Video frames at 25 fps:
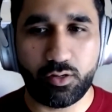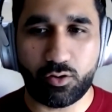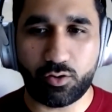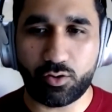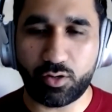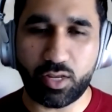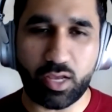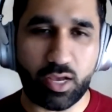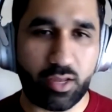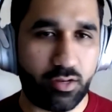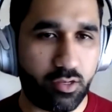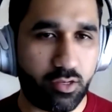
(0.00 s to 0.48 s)

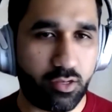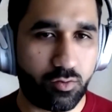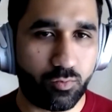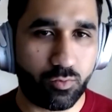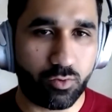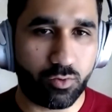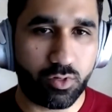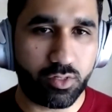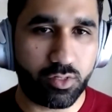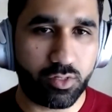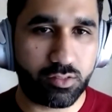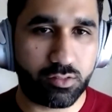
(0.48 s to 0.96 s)
Organic
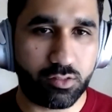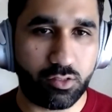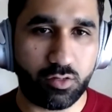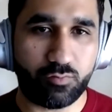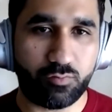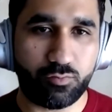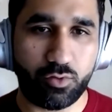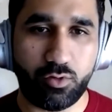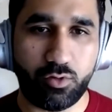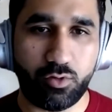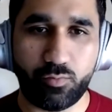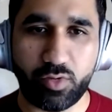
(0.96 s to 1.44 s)
works, you
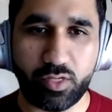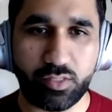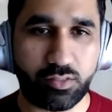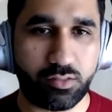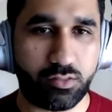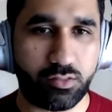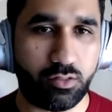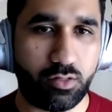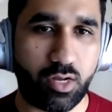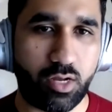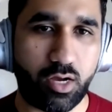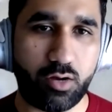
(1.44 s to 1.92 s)
have to
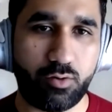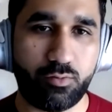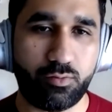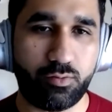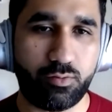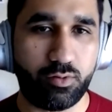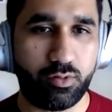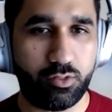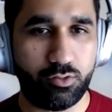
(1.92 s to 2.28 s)
invest now.